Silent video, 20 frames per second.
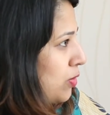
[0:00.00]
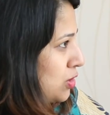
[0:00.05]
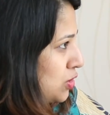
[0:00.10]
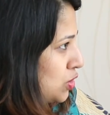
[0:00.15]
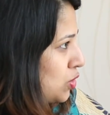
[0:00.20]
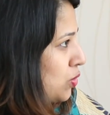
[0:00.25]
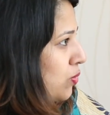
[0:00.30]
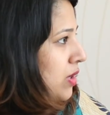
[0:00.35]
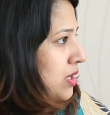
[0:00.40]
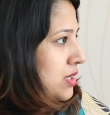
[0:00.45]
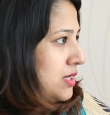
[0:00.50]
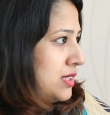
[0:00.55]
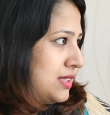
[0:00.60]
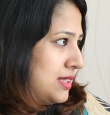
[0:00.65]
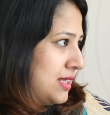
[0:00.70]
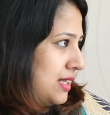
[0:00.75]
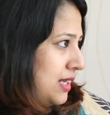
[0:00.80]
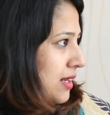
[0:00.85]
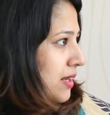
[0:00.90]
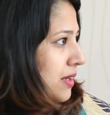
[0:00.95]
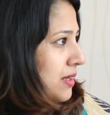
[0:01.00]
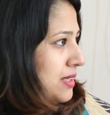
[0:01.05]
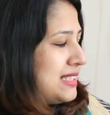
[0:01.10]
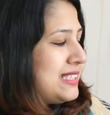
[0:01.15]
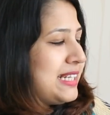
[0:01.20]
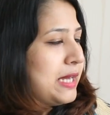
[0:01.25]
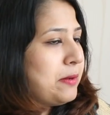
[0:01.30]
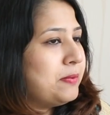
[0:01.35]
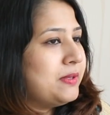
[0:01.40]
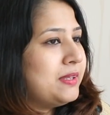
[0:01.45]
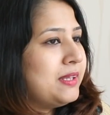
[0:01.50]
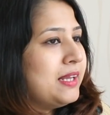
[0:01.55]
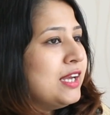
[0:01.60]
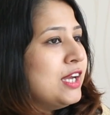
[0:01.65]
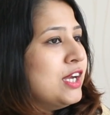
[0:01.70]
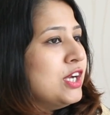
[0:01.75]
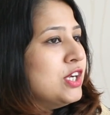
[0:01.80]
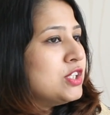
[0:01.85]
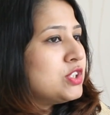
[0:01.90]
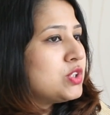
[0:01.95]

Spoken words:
also was stable.